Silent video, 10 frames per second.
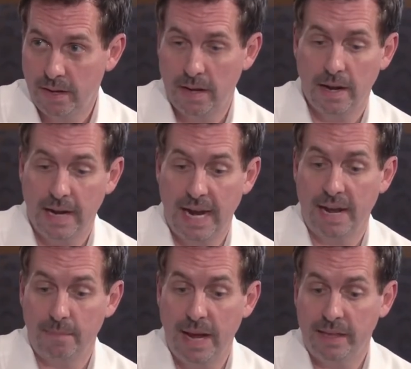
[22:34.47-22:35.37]

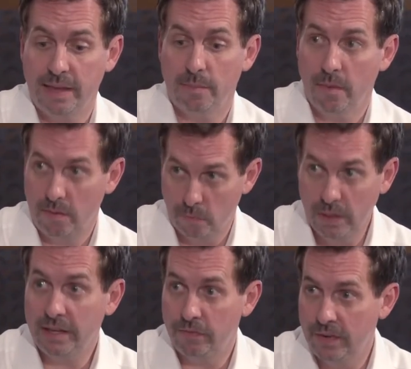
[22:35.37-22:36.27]
and make them
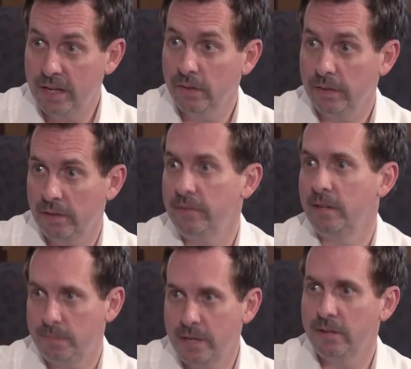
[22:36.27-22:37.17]
really feel,
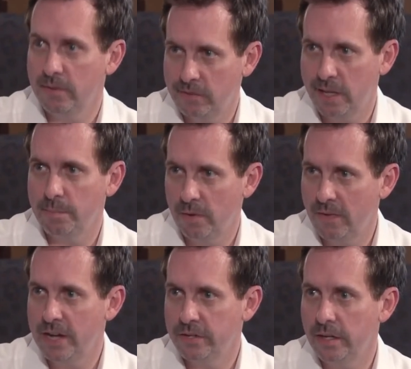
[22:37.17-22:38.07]
especially if they're selling
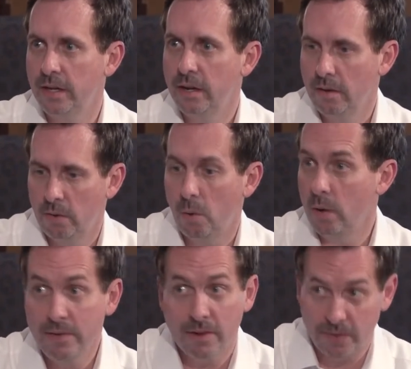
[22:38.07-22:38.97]
prevention,
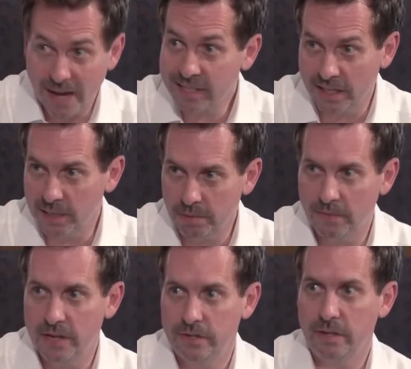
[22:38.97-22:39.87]
or even if they're not selling
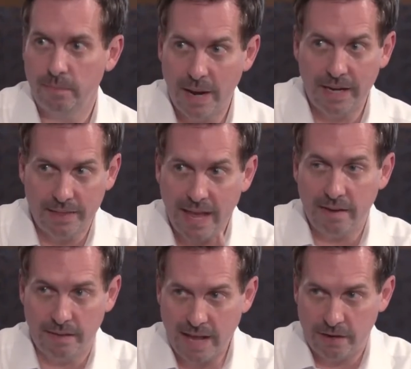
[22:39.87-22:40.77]
prevention, making
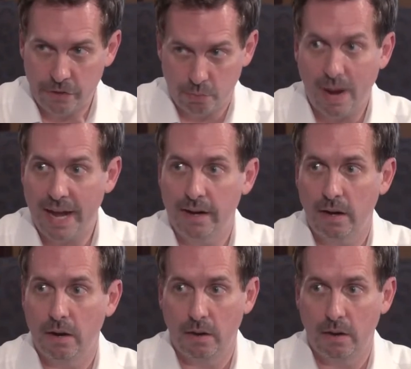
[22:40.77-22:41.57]
that threat